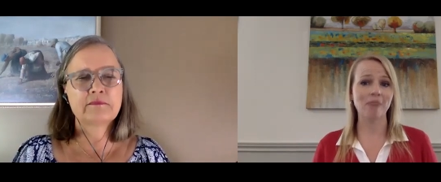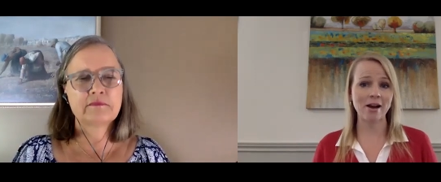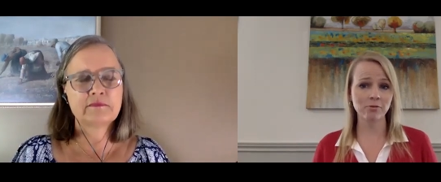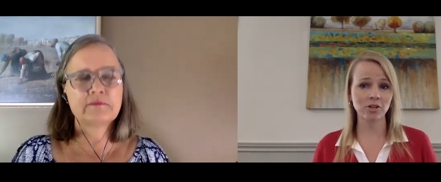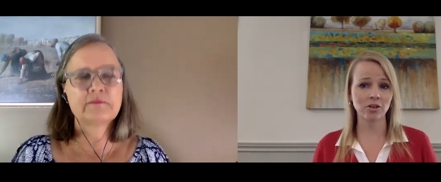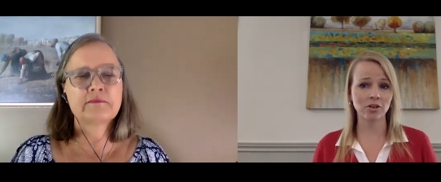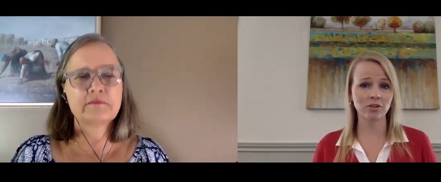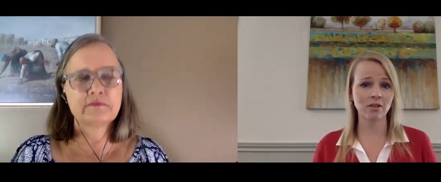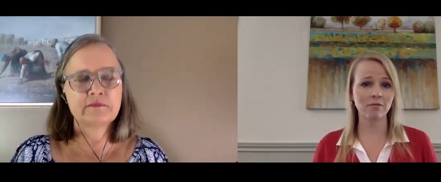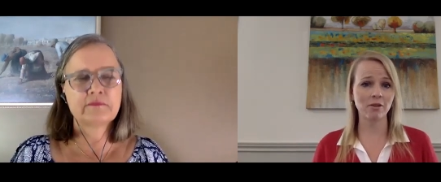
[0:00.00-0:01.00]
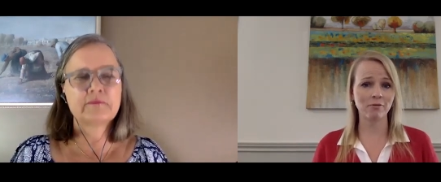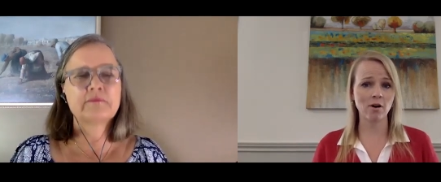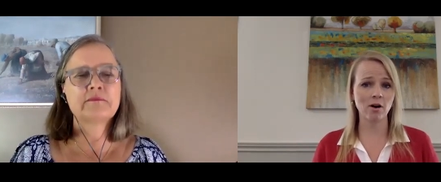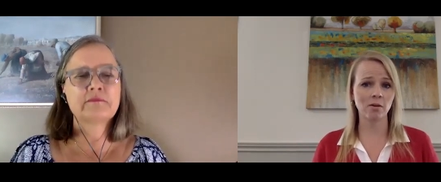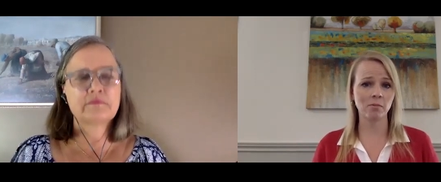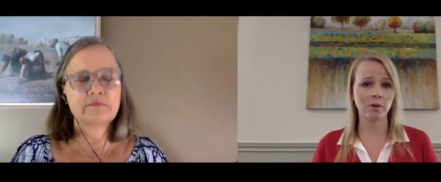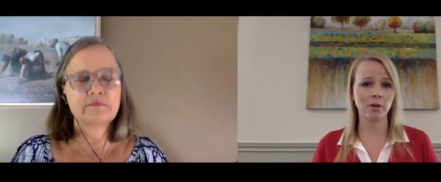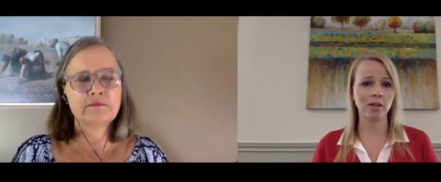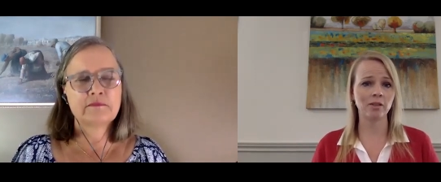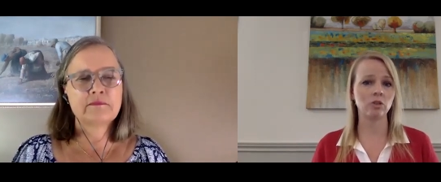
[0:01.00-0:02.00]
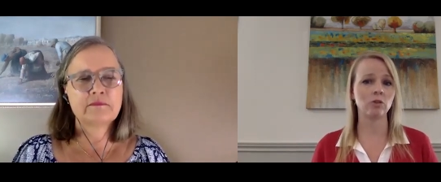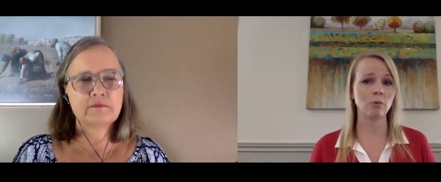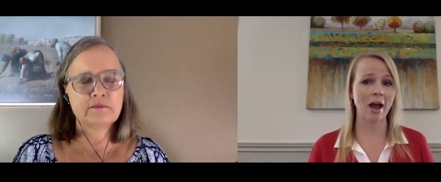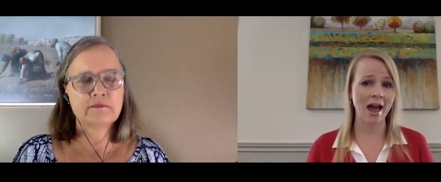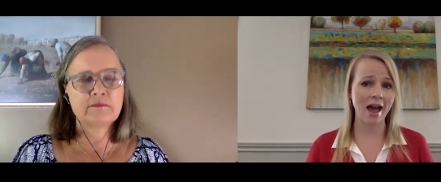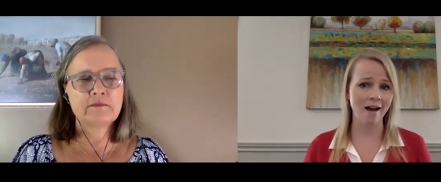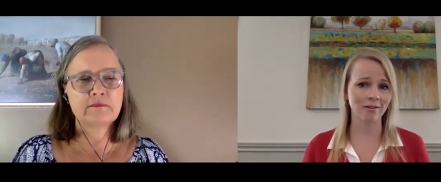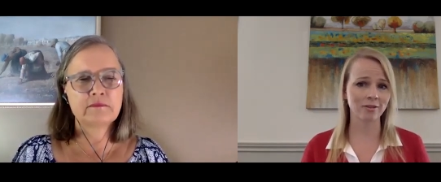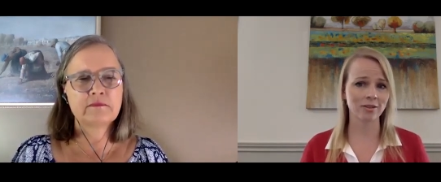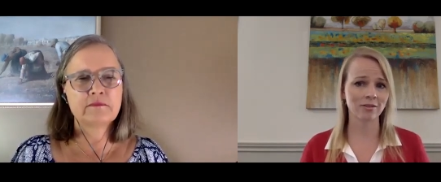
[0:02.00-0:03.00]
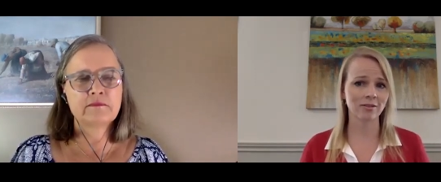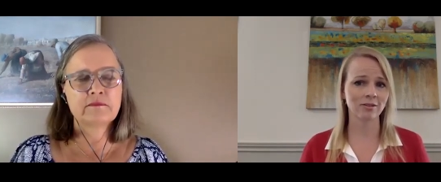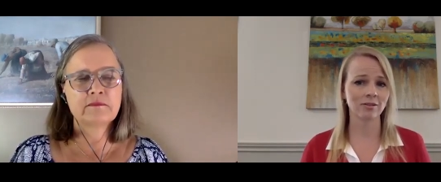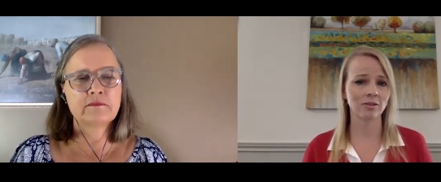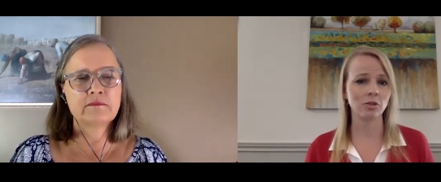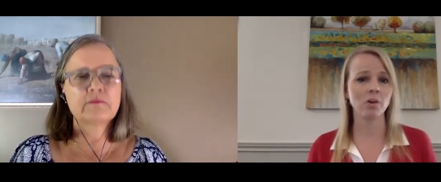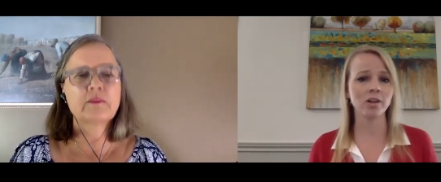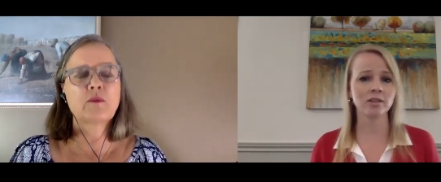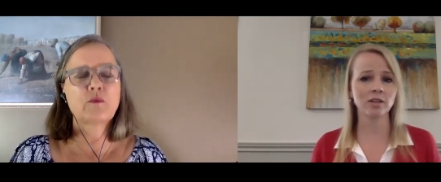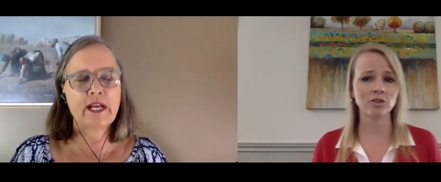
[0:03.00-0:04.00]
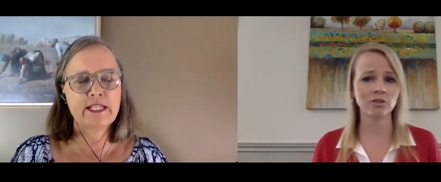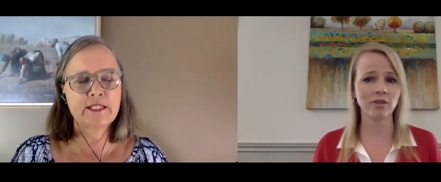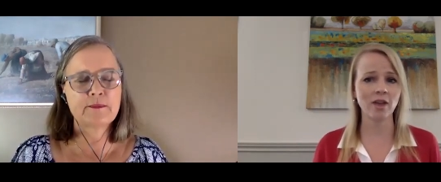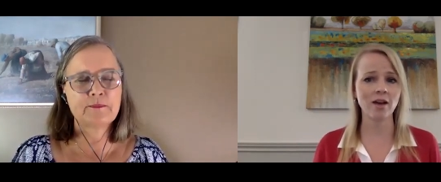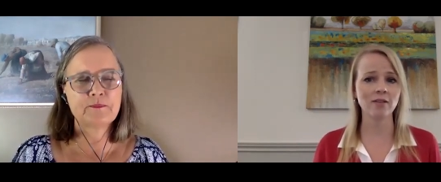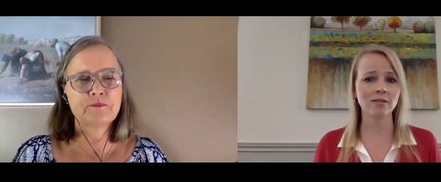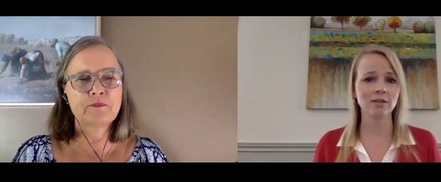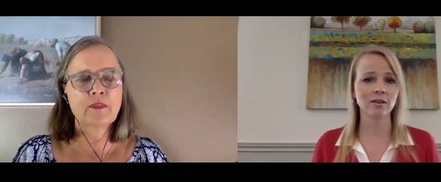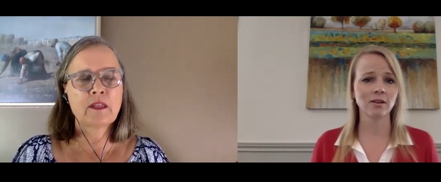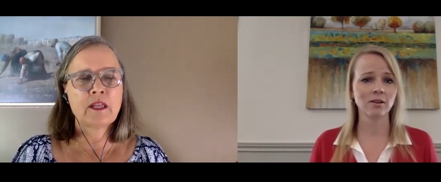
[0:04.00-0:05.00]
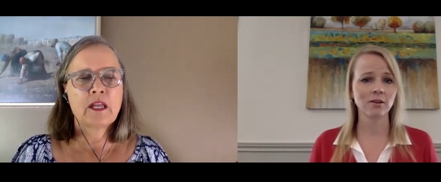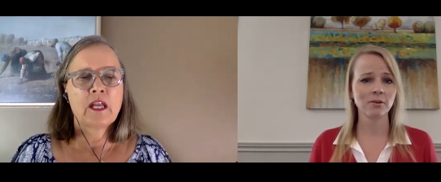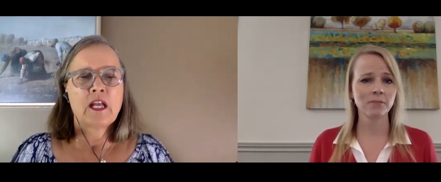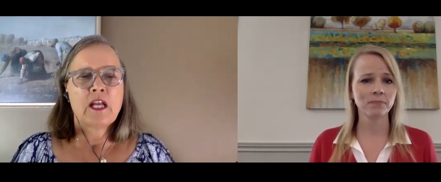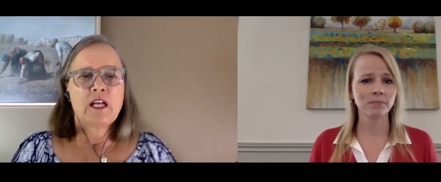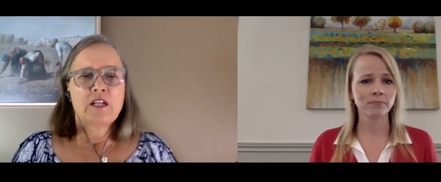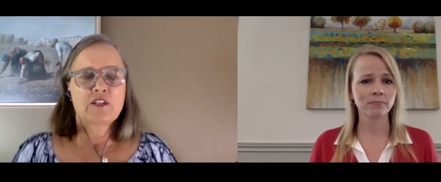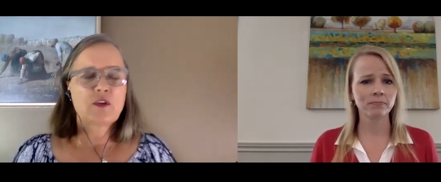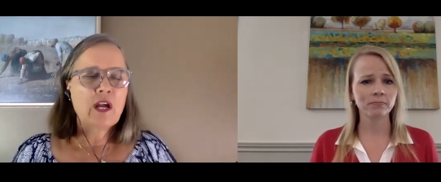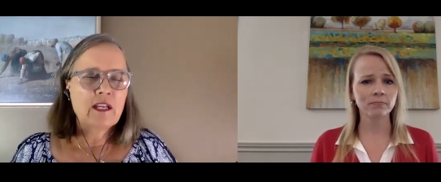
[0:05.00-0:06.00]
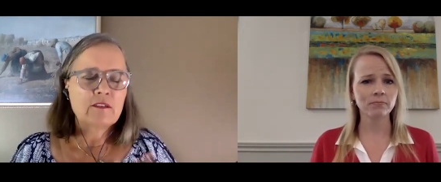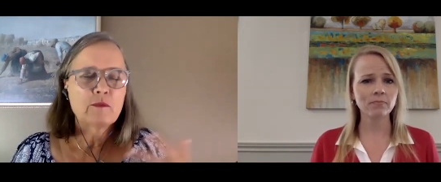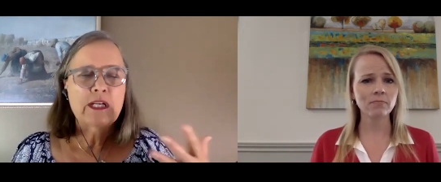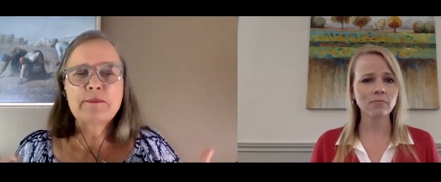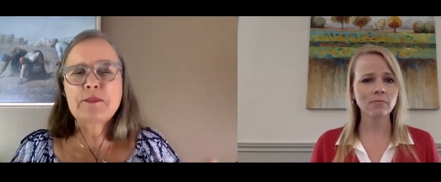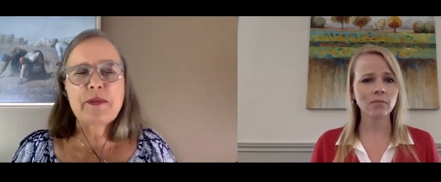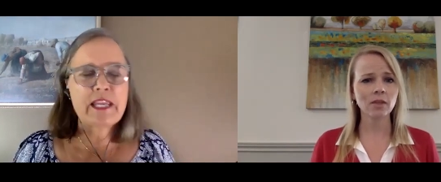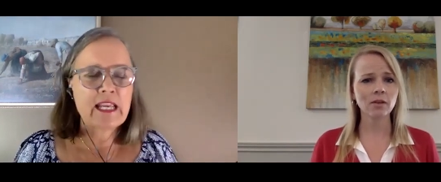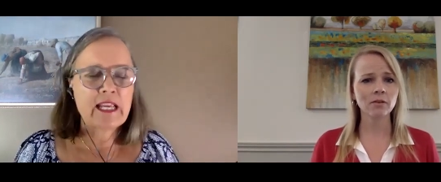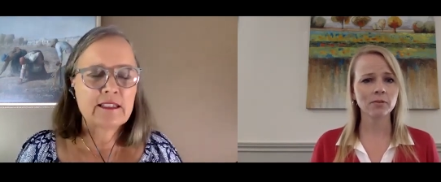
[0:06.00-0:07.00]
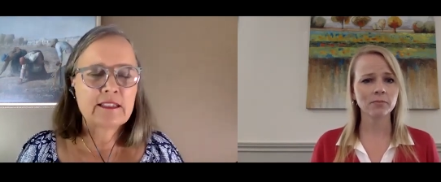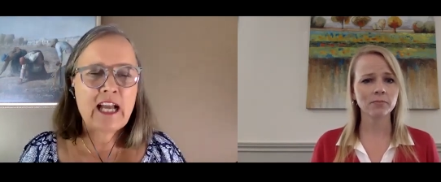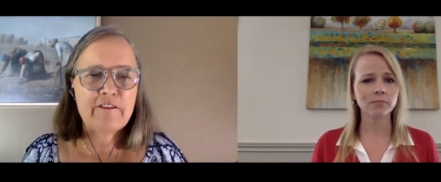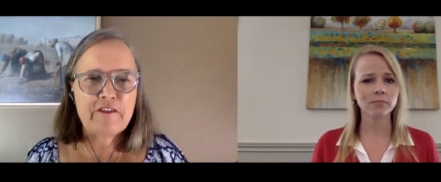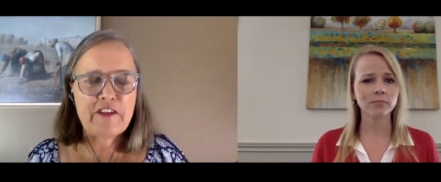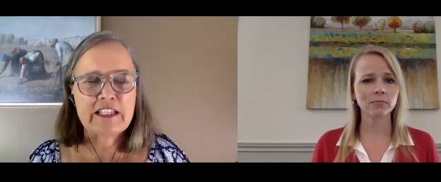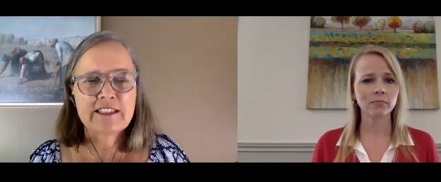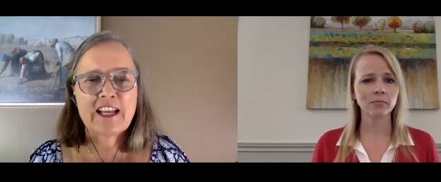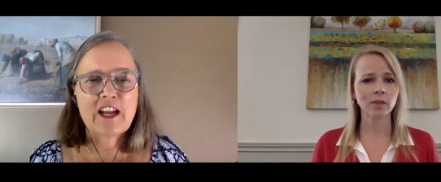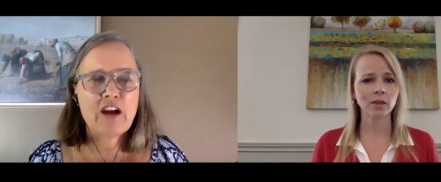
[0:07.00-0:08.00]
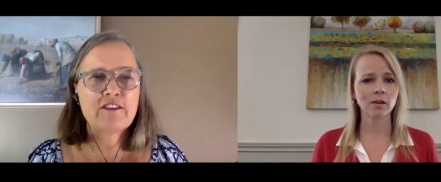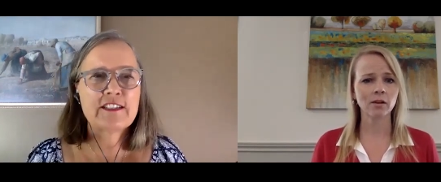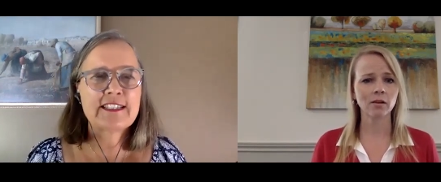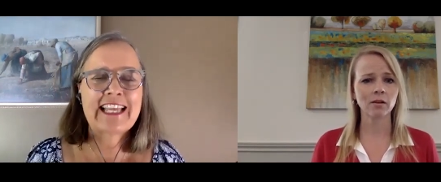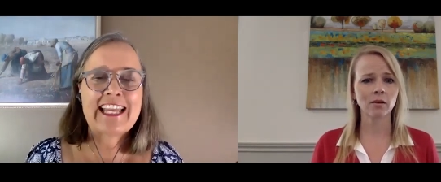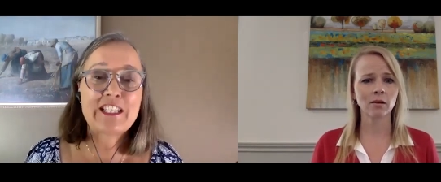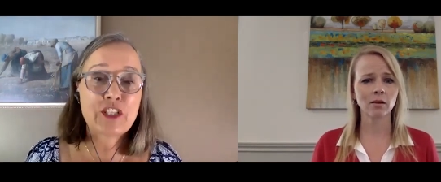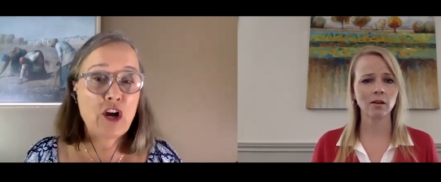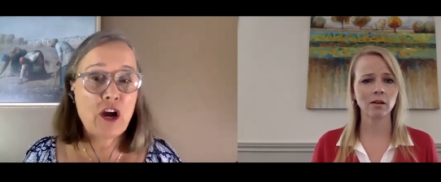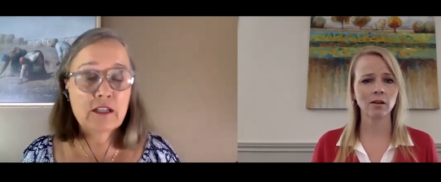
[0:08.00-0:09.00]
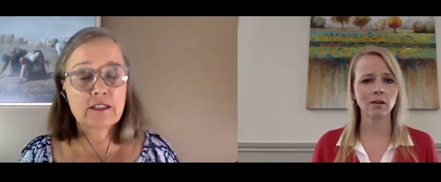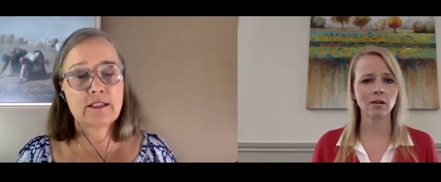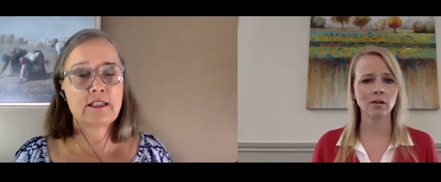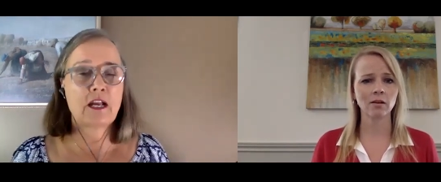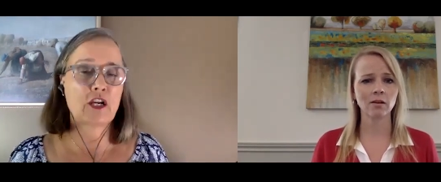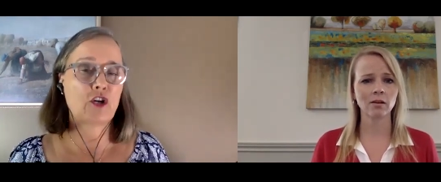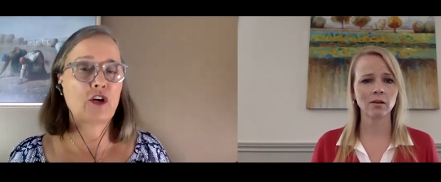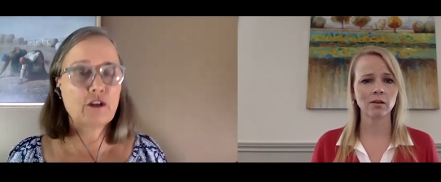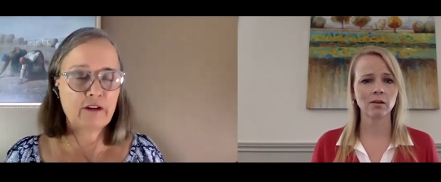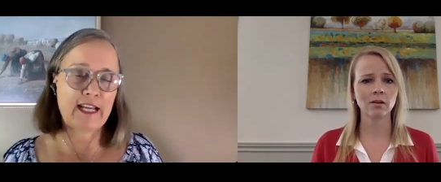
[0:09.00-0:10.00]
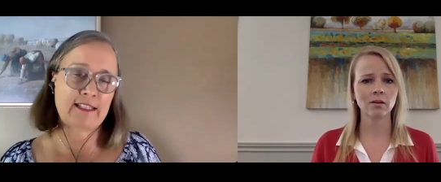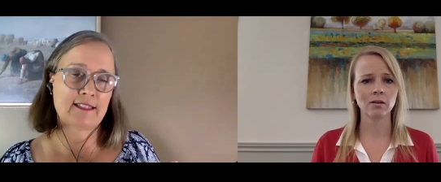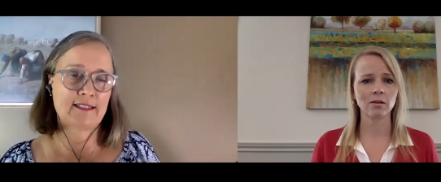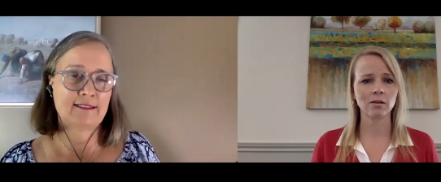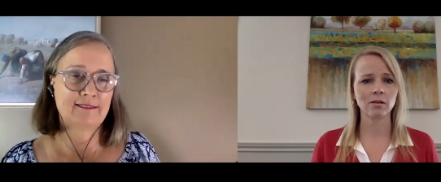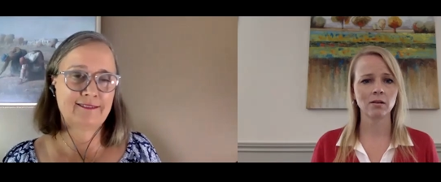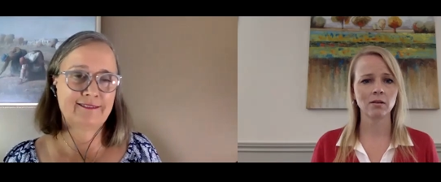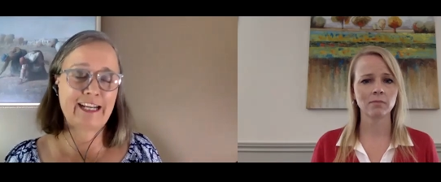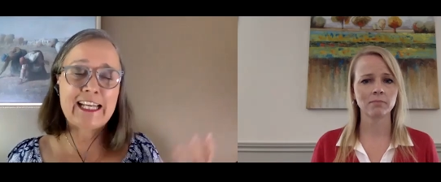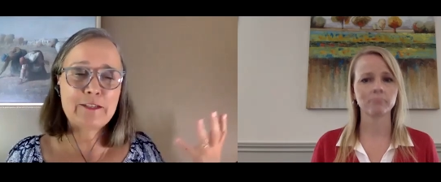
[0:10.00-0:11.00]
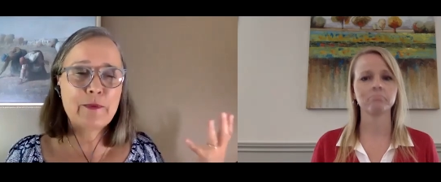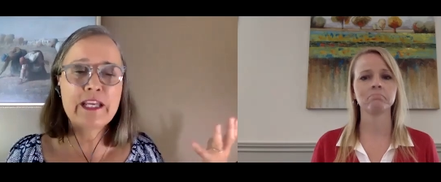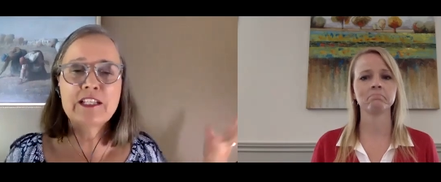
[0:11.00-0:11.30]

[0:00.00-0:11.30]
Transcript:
Speaker 1: founders of the farm, we need to act. You want to right. touch on that?
Speaker 2: So I, when I'm speaking at live events, I often say talk does not cook rice, right? We can